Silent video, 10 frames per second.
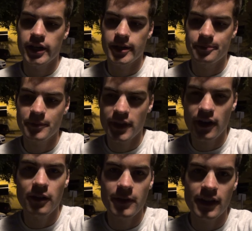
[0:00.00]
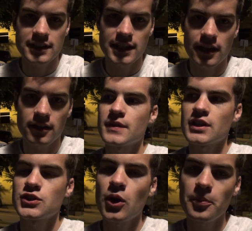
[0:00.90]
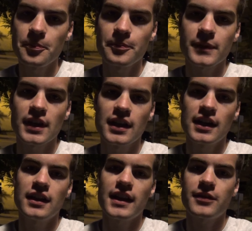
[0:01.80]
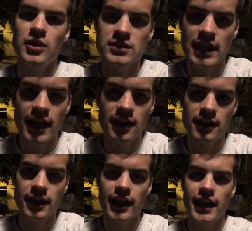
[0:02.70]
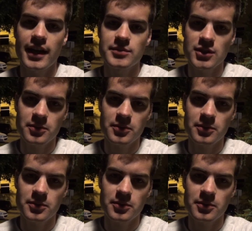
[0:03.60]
Um, they're all felons now. So, life goes on, and I'm still